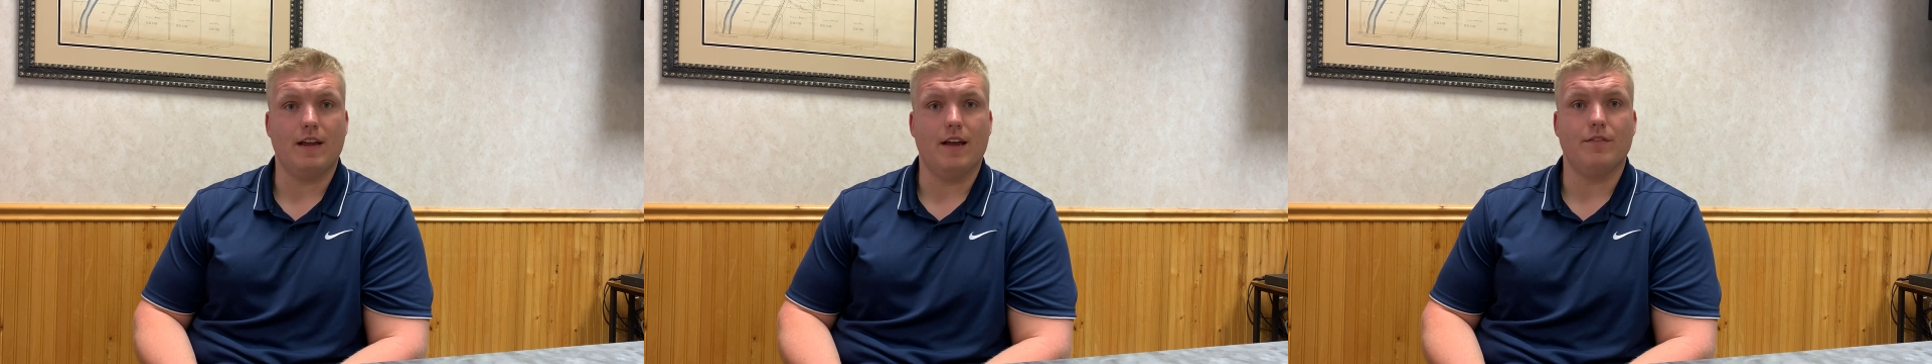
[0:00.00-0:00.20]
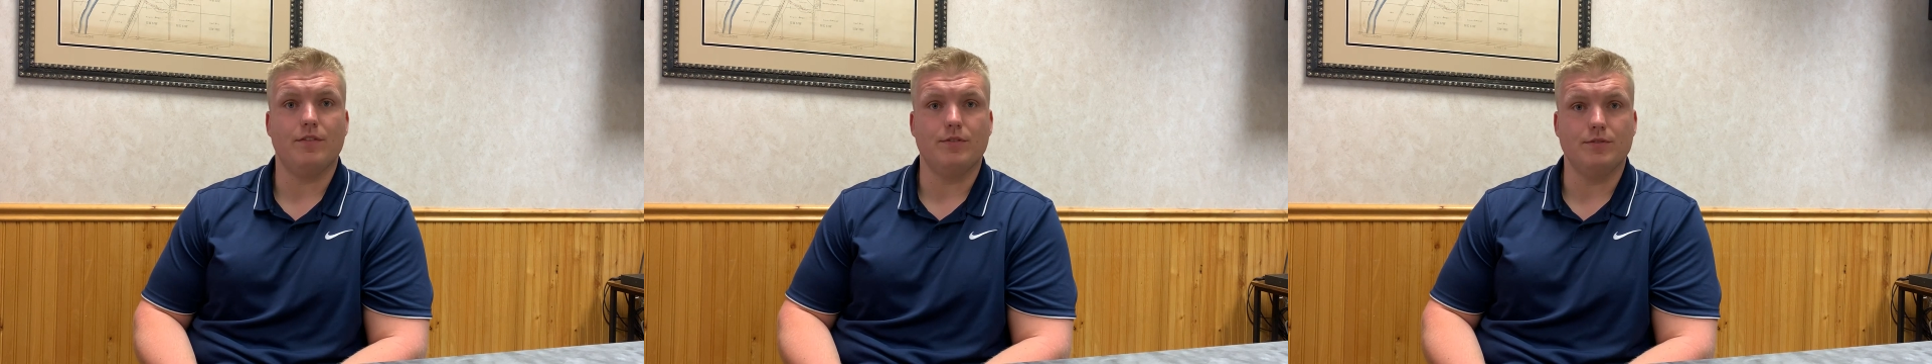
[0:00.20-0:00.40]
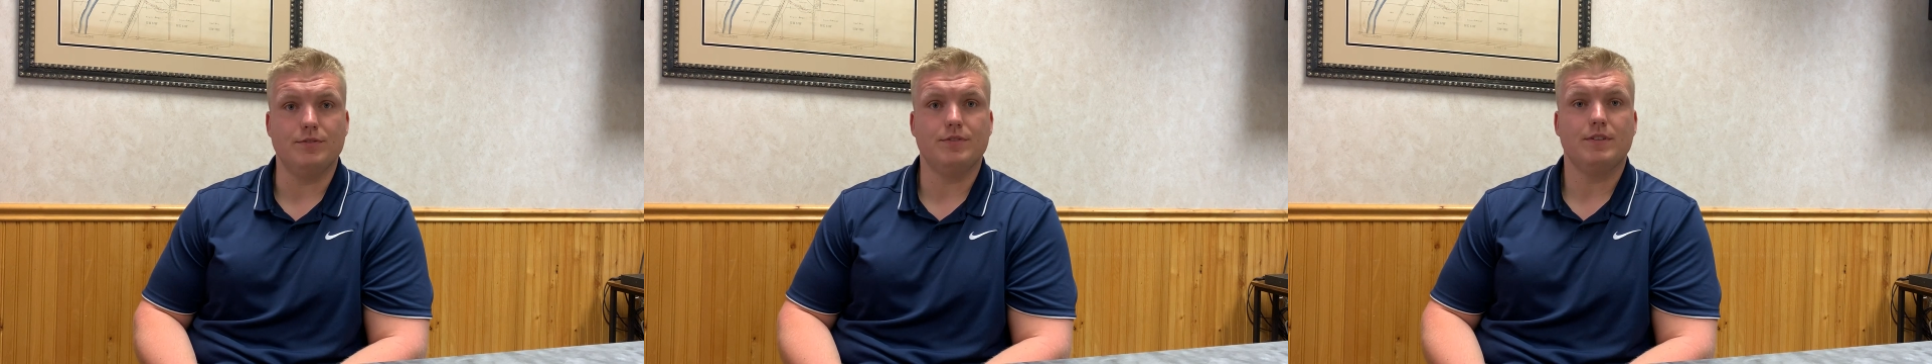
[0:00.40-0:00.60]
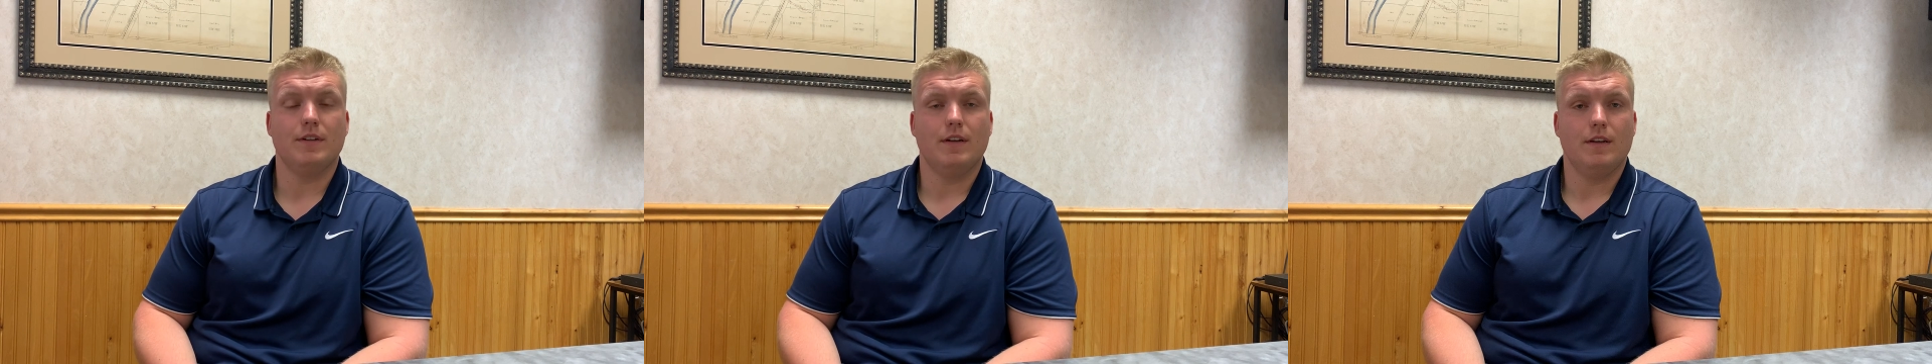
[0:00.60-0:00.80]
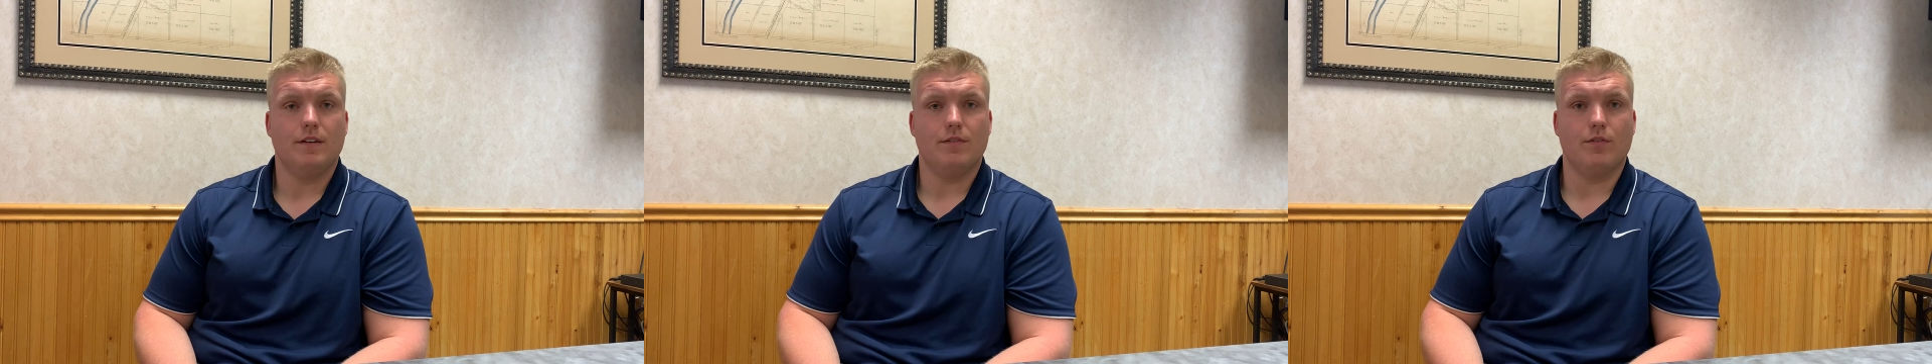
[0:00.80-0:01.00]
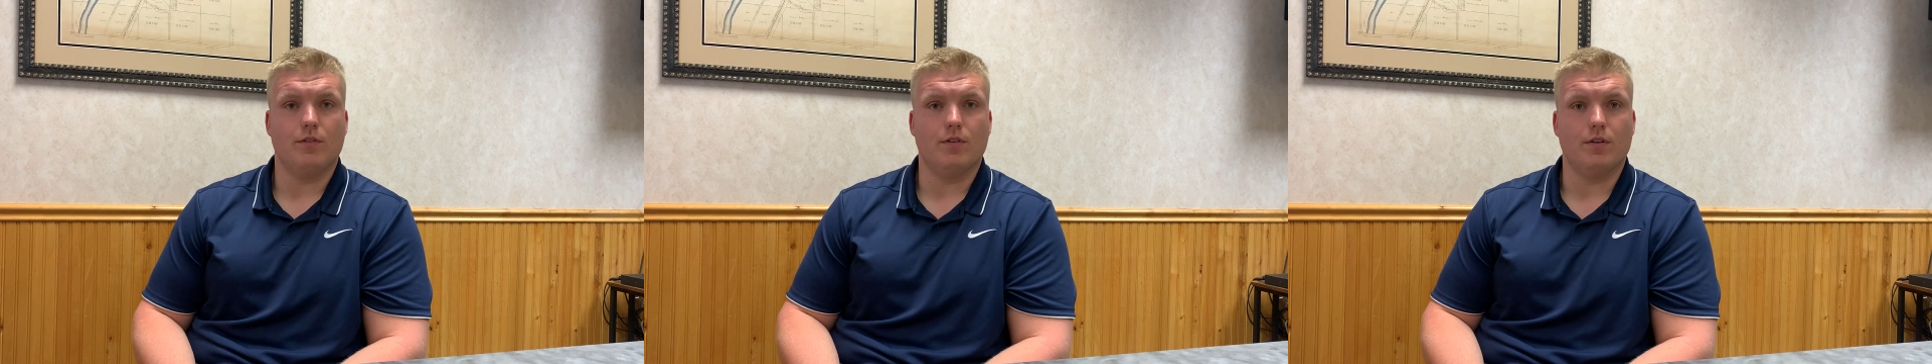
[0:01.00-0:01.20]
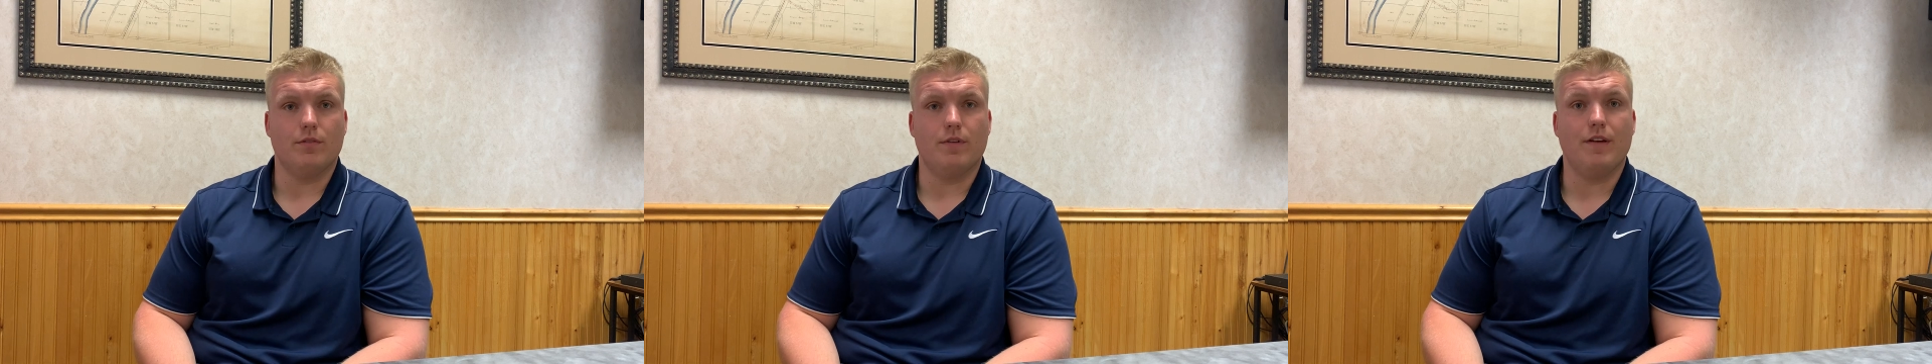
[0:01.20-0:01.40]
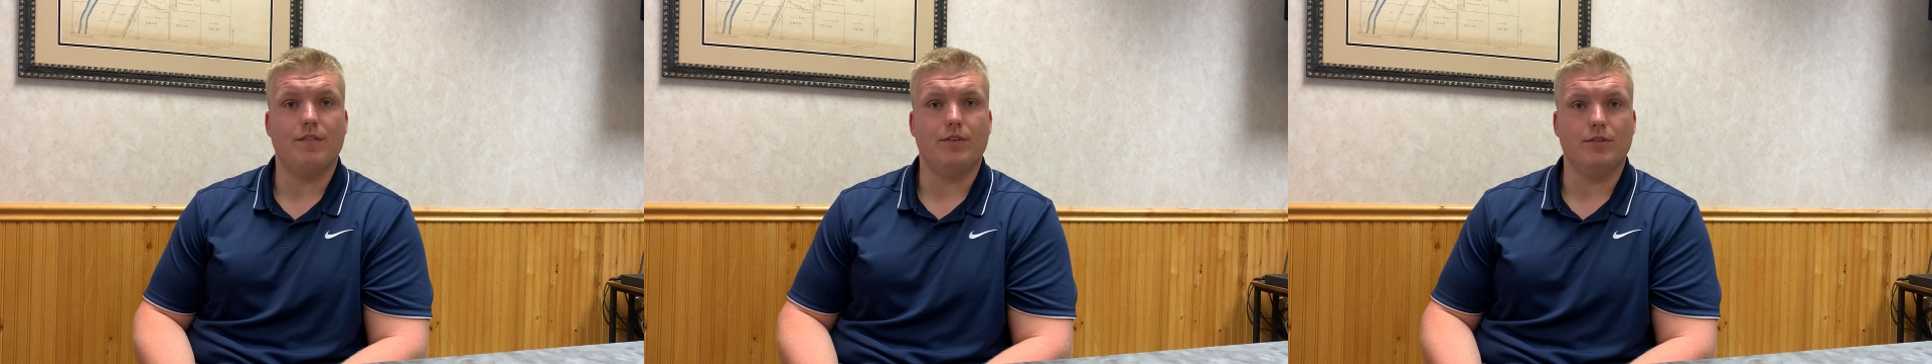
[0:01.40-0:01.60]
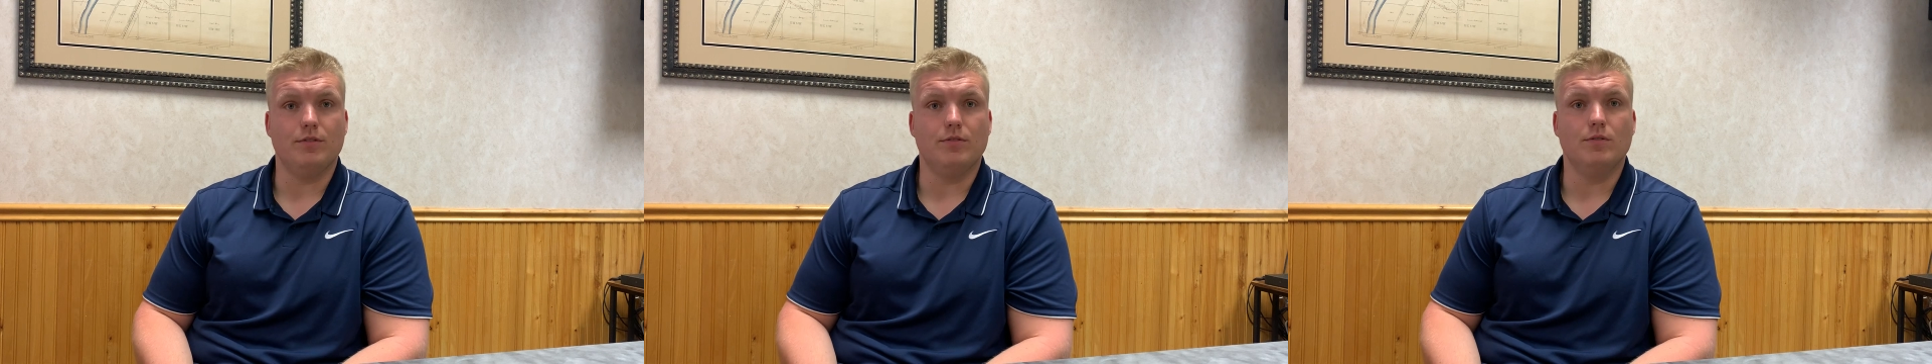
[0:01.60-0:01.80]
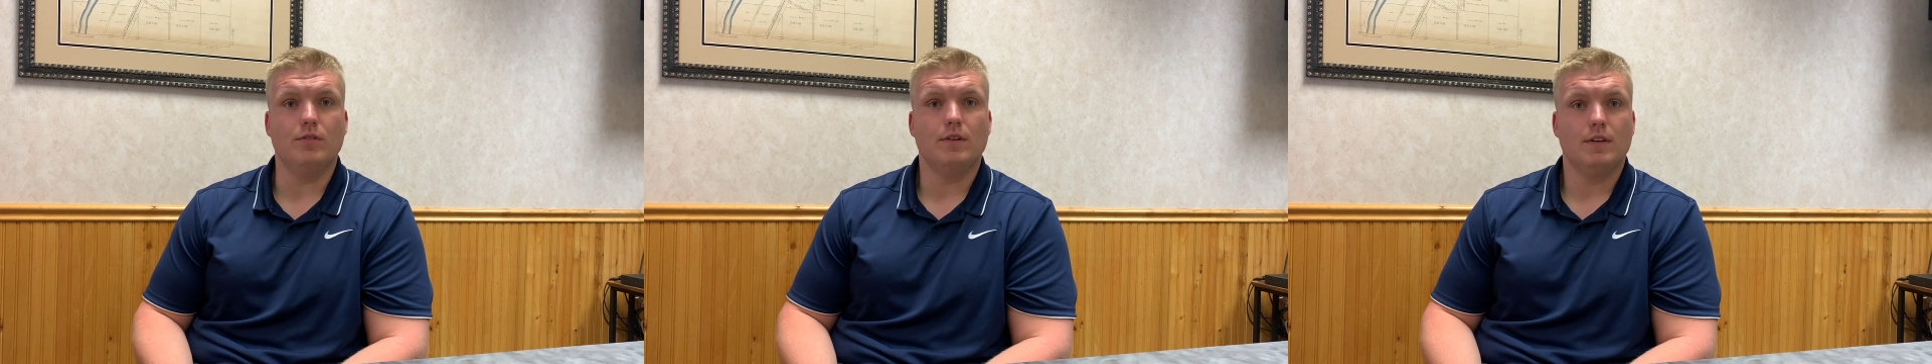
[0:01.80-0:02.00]
avenues for
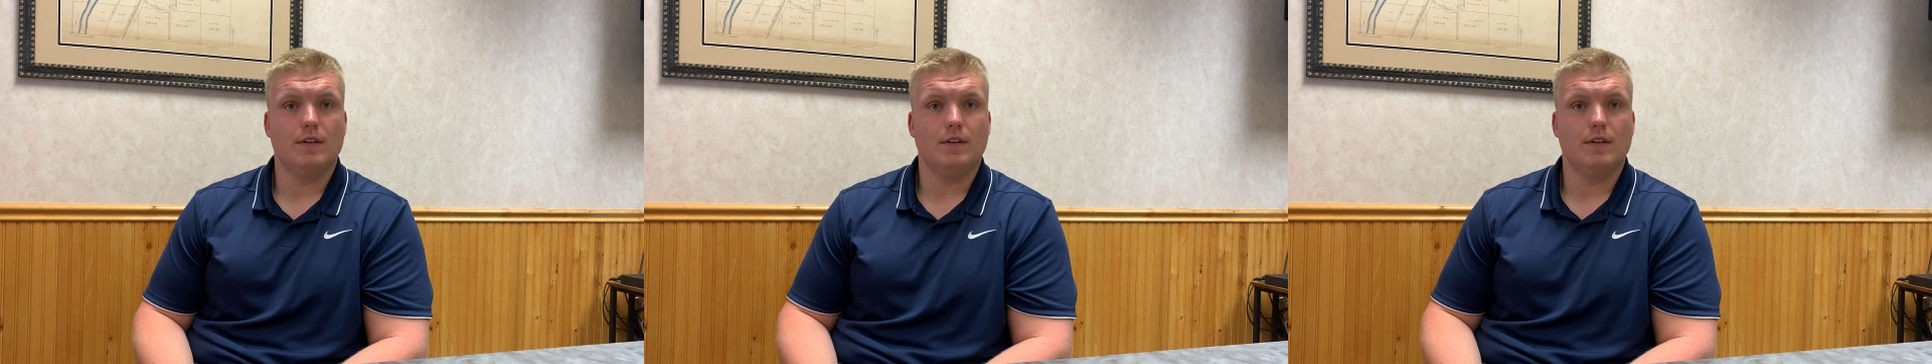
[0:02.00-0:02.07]
revenue